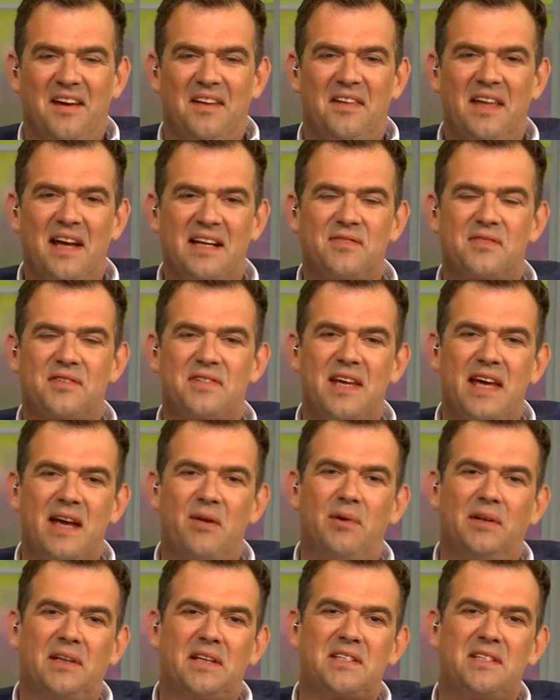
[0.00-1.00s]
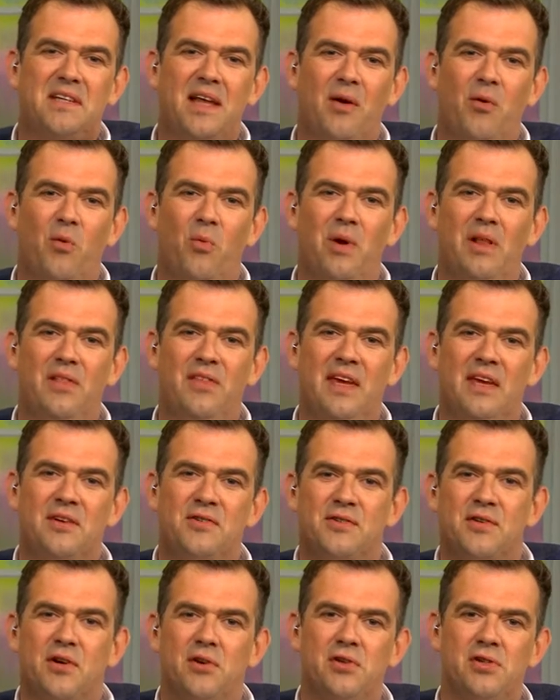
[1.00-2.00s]
Thanks for staying with us. Now, will the
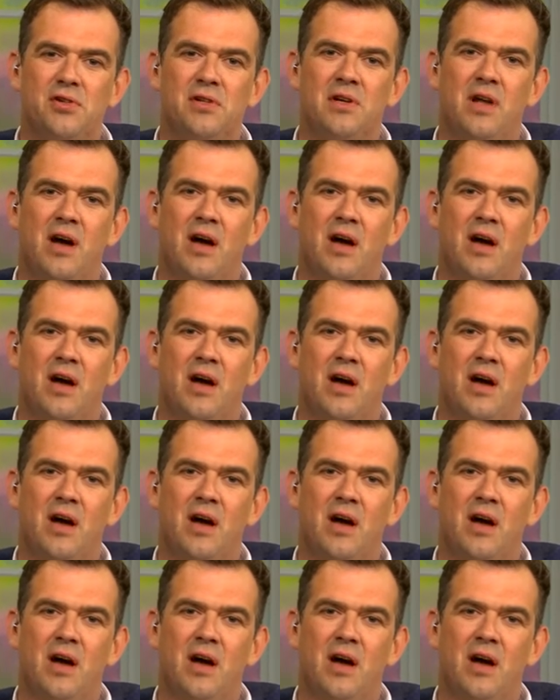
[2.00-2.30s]
introduction